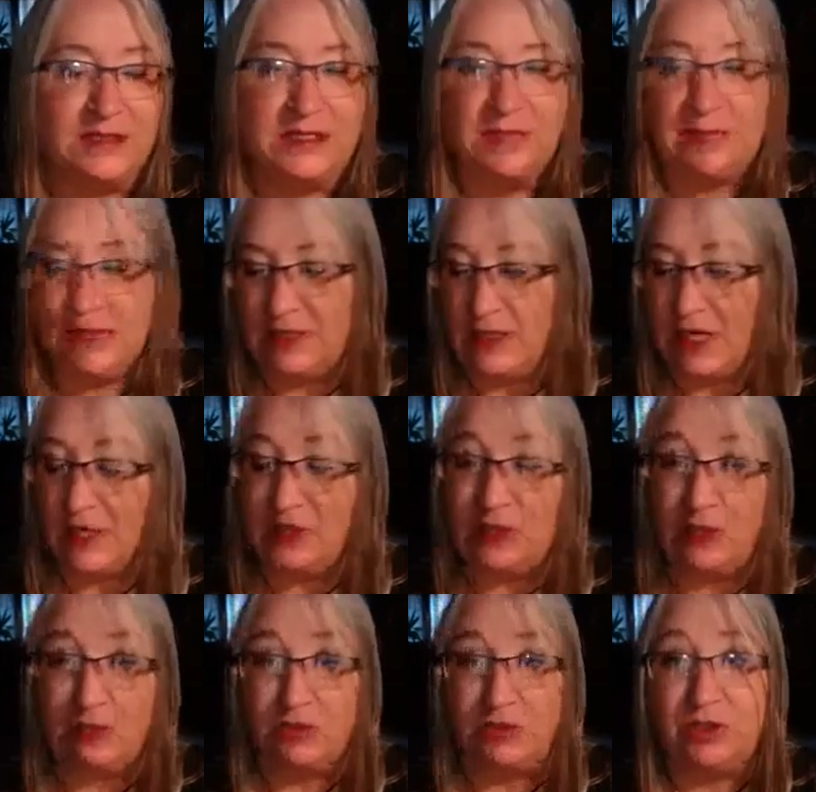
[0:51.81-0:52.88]
Typically I
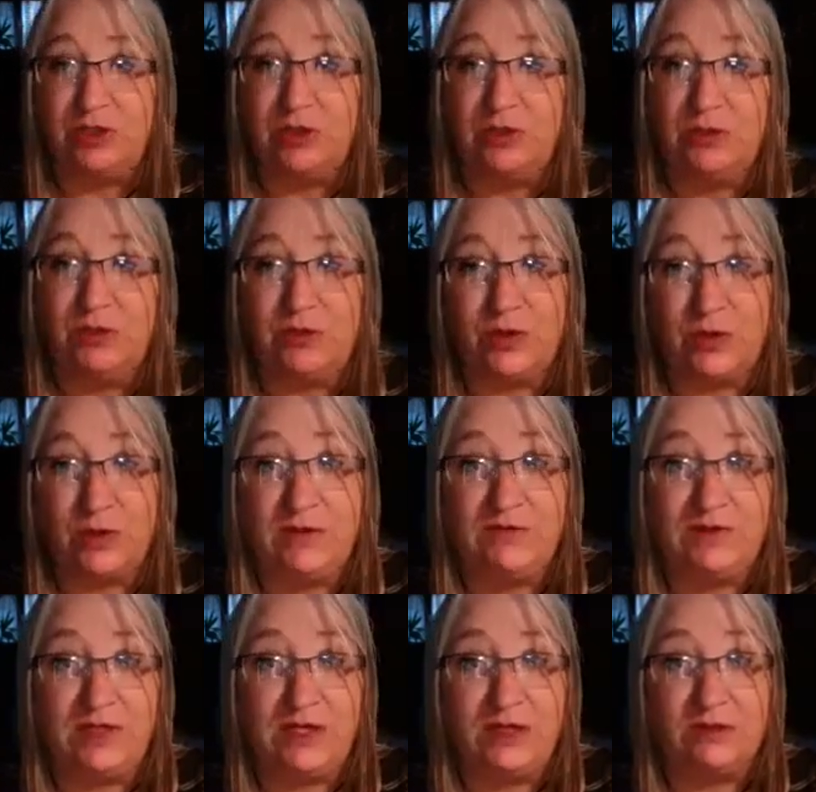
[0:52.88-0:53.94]
don't do 3
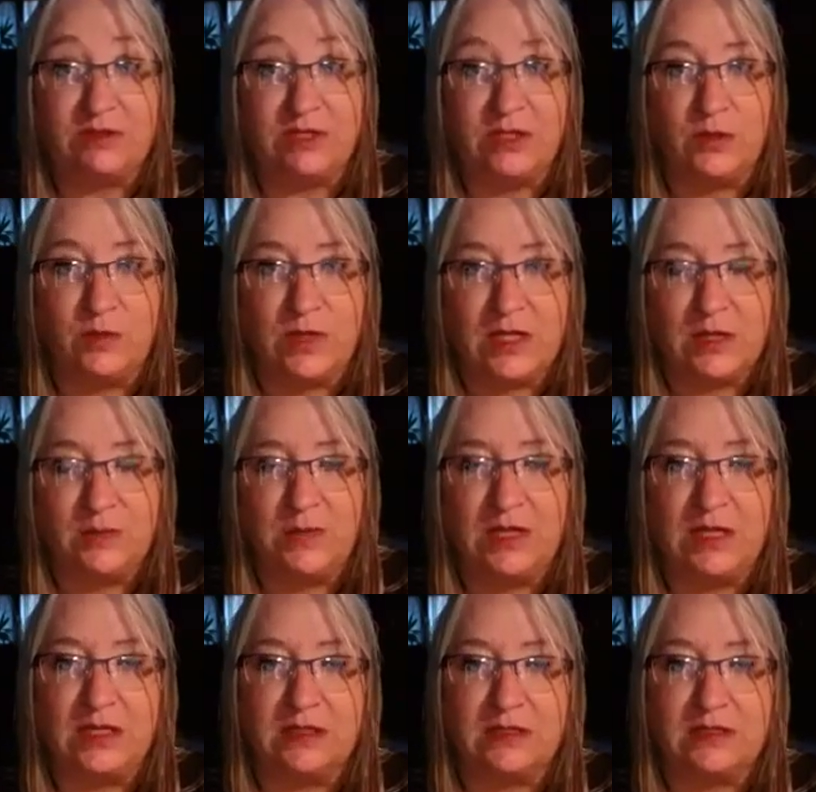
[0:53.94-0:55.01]
videos in a week
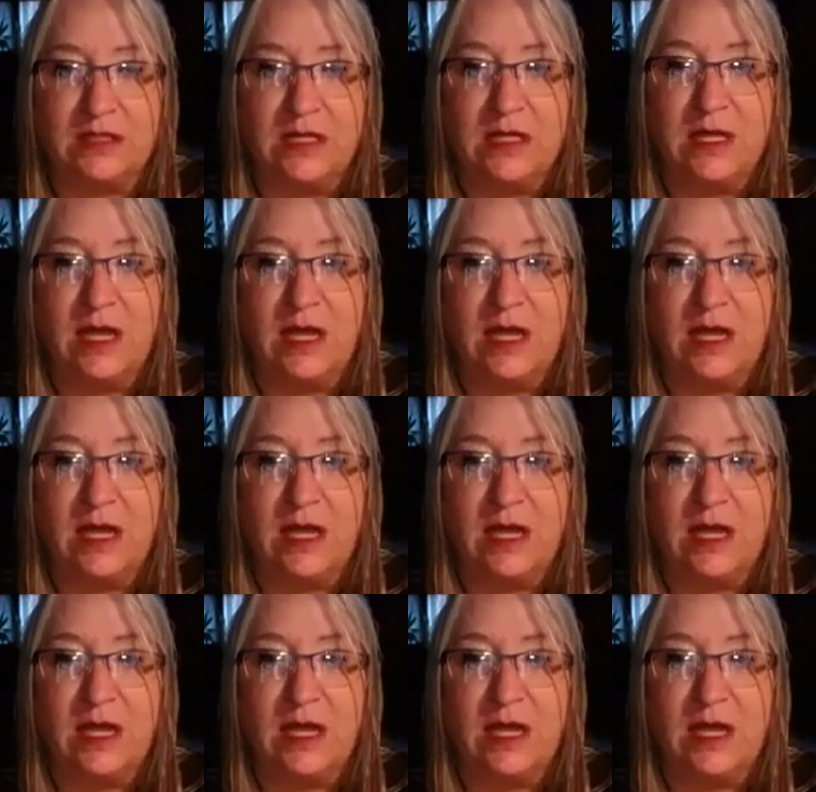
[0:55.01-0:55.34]
because